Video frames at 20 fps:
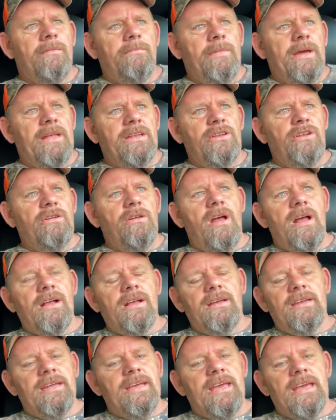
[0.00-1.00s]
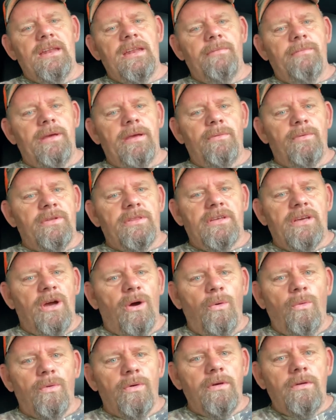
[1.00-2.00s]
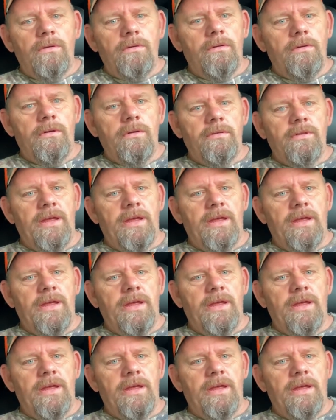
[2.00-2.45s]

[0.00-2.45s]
man, you're not going to get them in with corn.